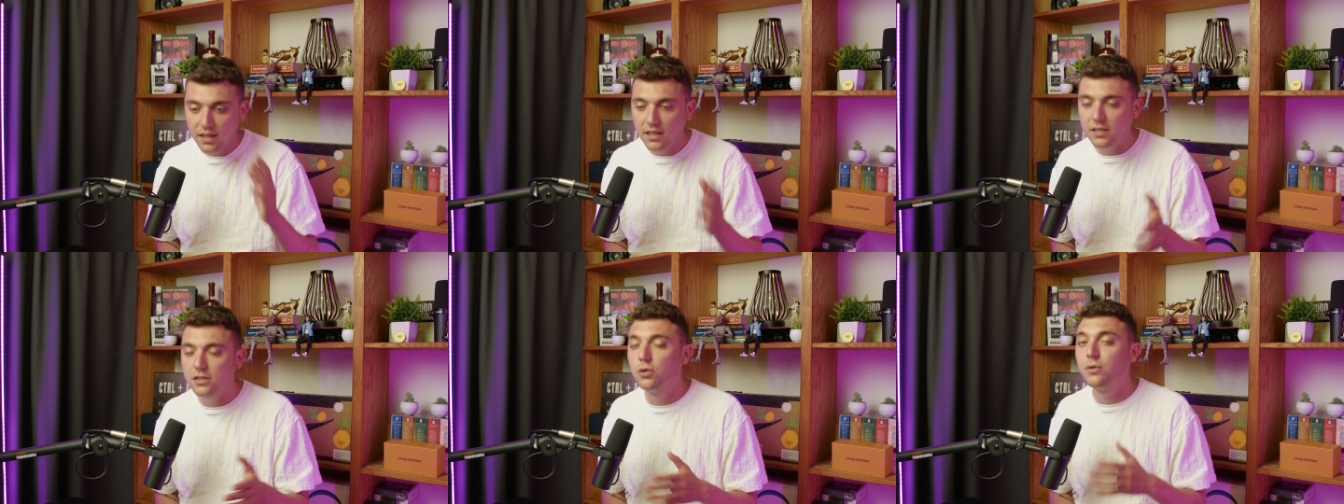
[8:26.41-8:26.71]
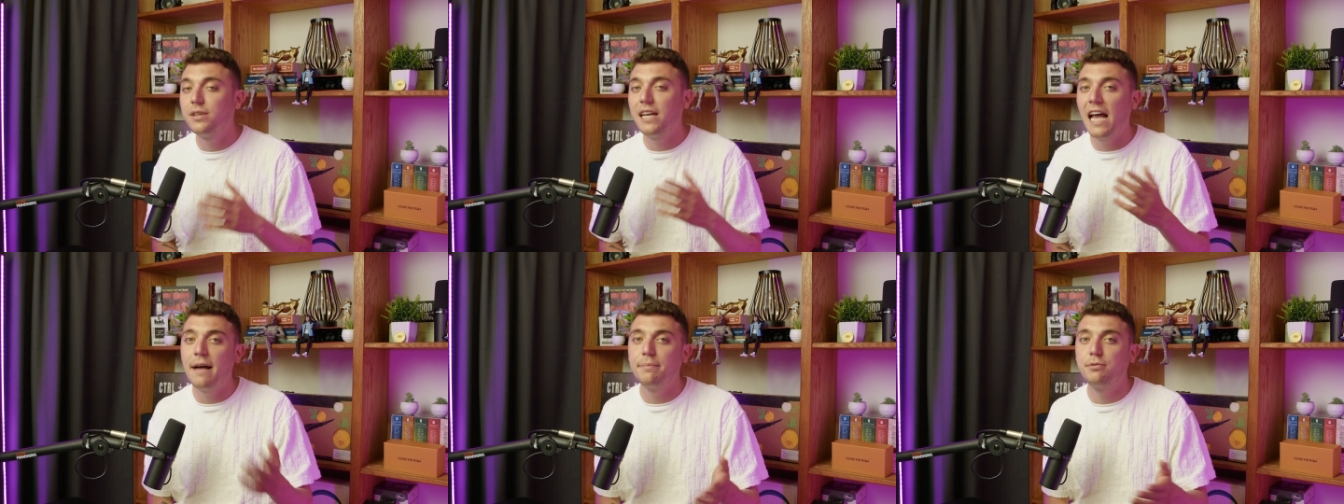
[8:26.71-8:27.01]
to
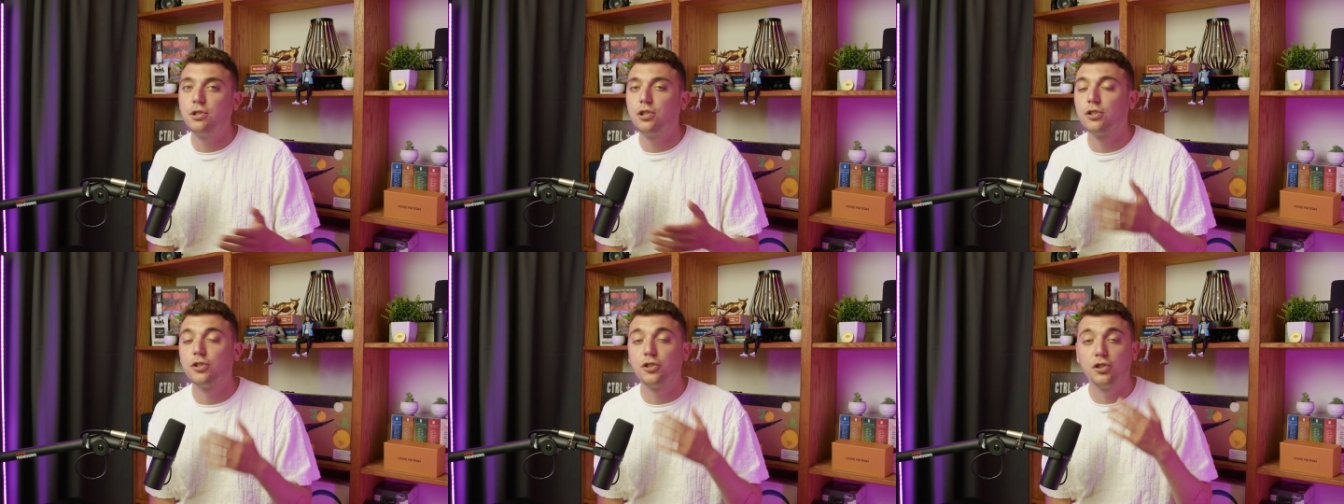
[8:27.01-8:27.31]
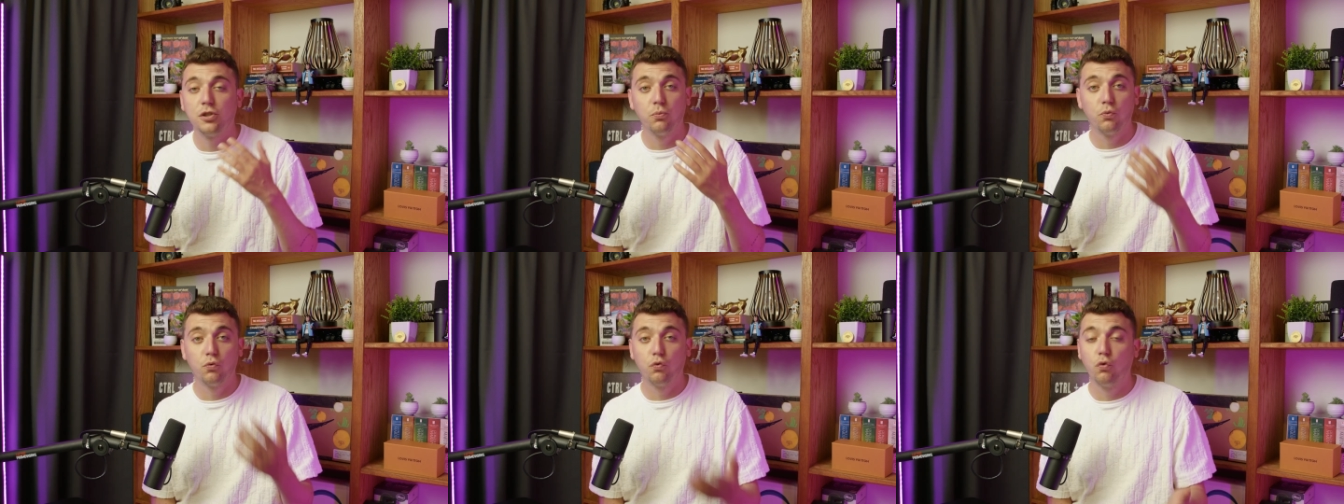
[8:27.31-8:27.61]
capture
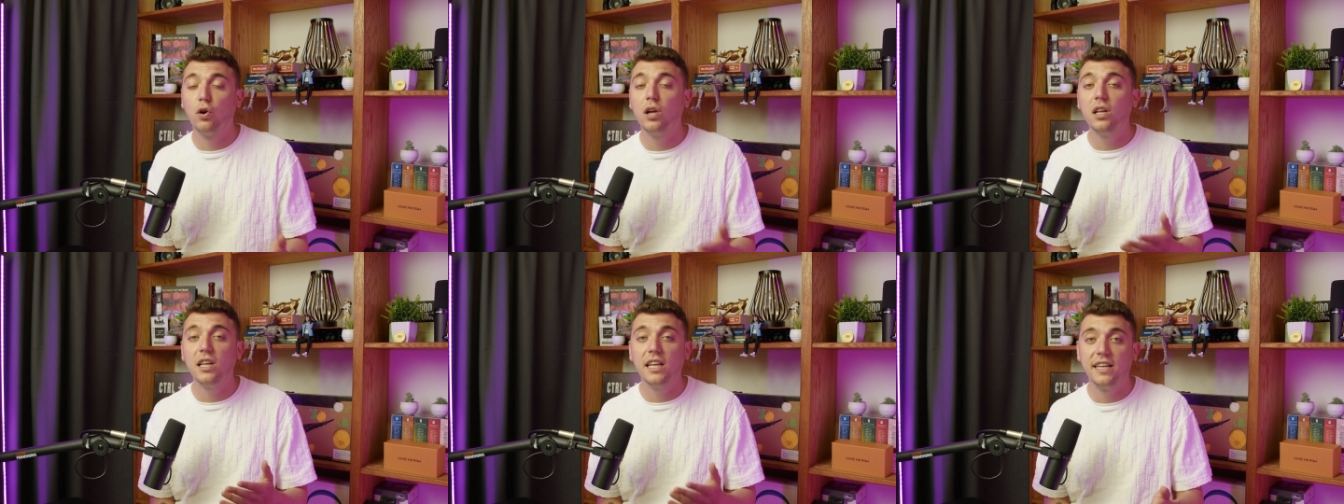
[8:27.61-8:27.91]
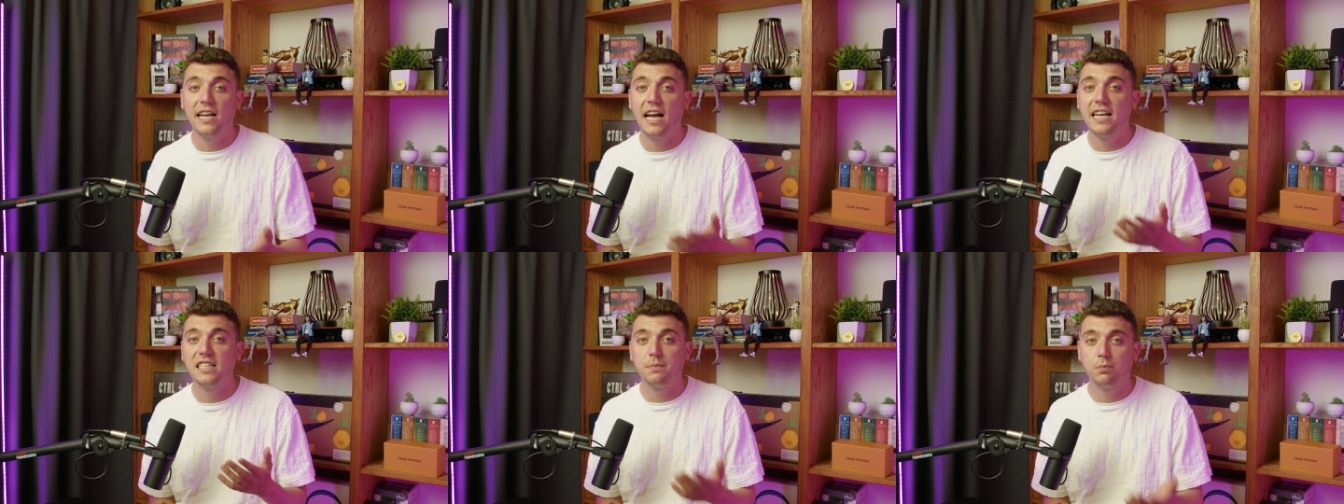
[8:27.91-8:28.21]
some really
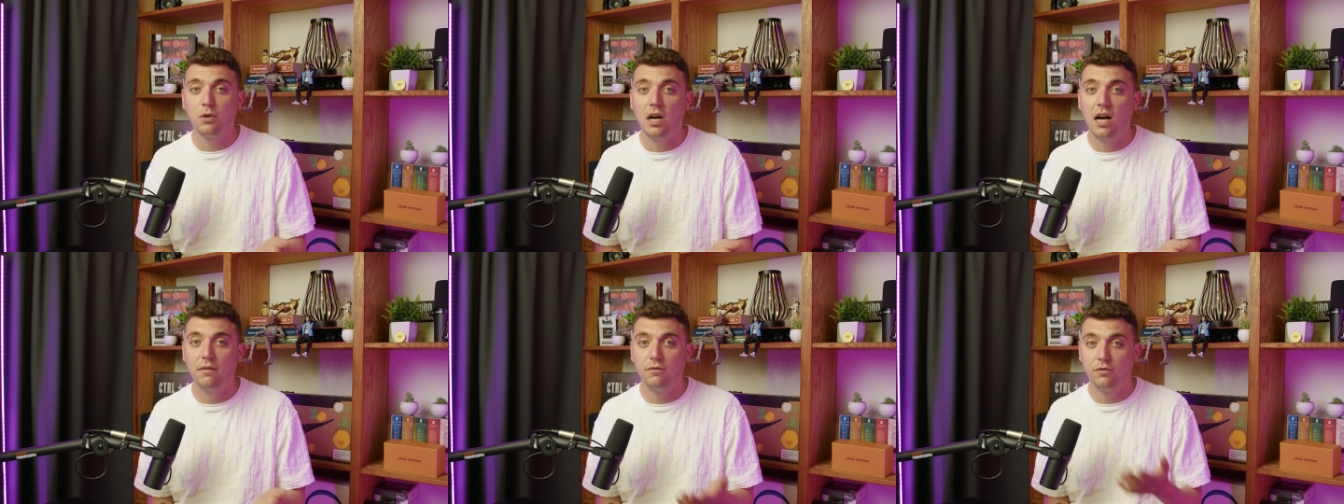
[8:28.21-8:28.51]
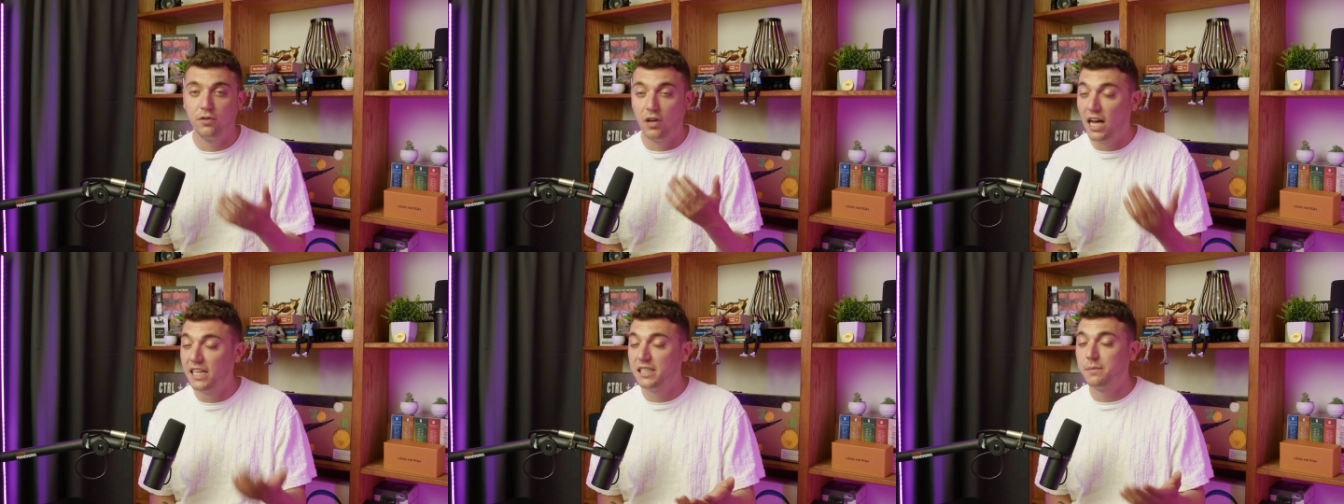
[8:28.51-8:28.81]
nice
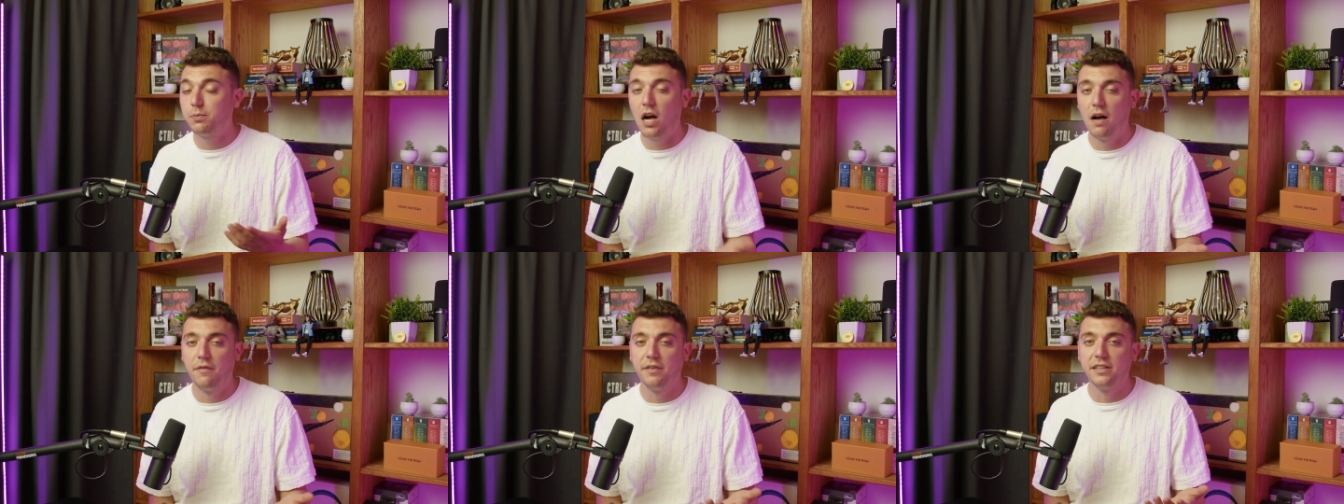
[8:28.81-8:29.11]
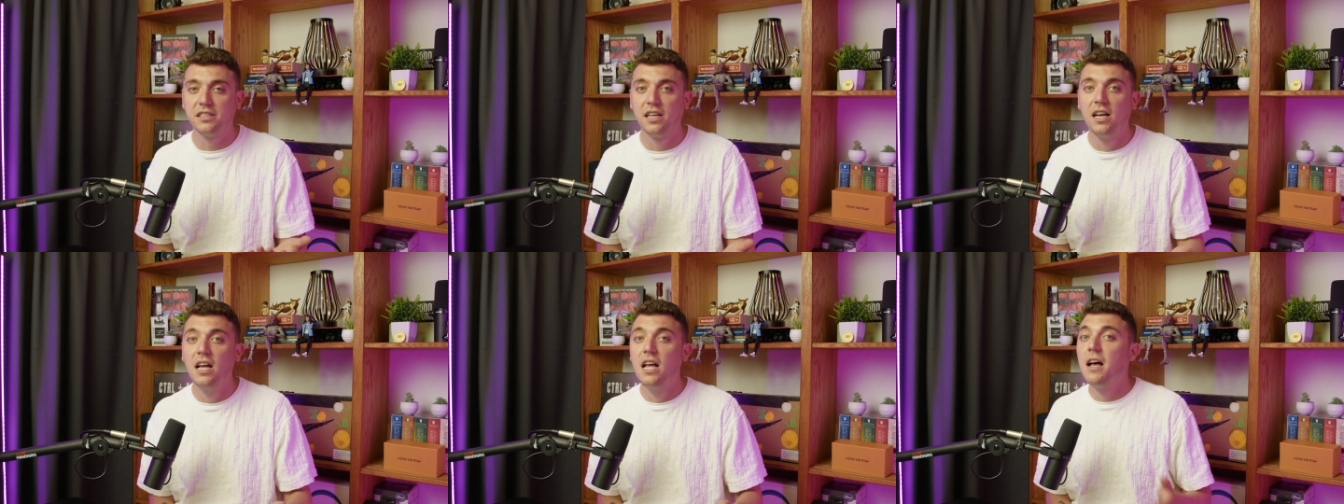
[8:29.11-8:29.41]
profits.